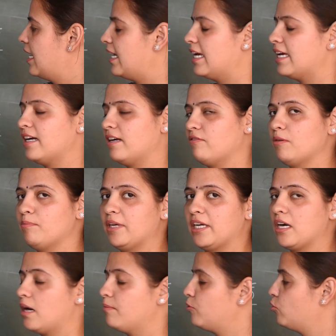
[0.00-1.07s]
here it will
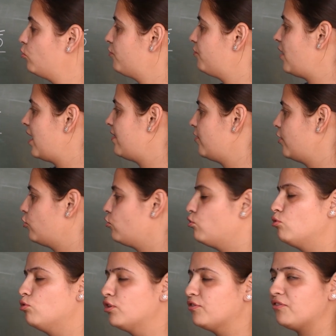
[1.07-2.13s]
become root 5 into
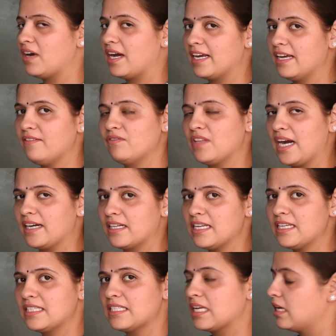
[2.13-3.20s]
root 5, that
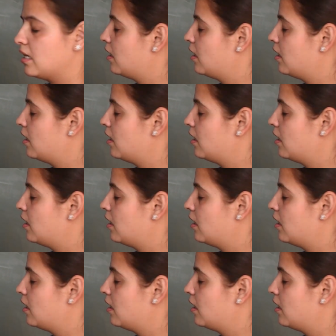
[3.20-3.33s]
is